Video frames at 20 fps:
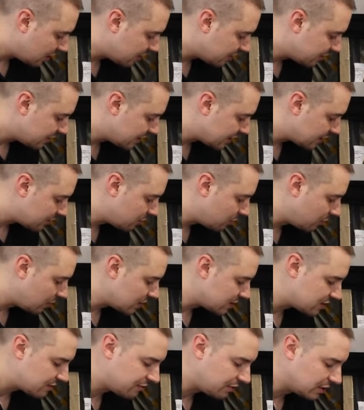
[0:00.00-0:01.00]
on this
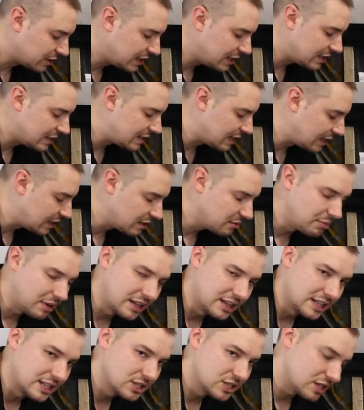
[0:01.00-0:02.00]
was fully intended by
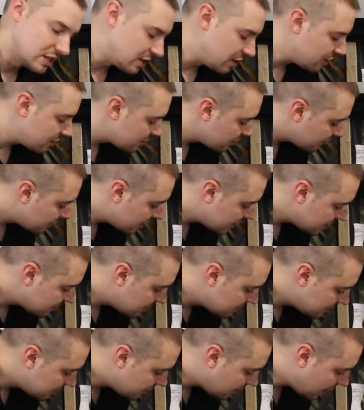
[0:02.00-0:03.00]
the engineers of this
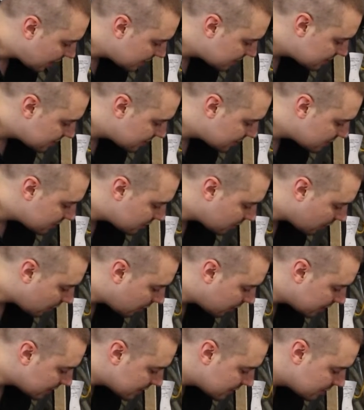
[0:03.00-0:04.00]
device,
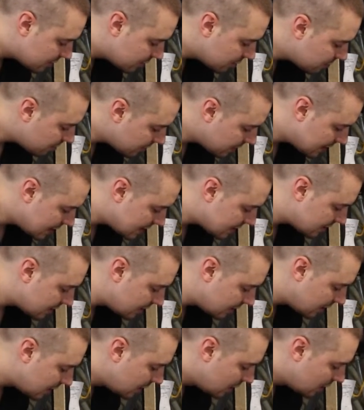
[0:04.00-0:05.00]
so it's super easy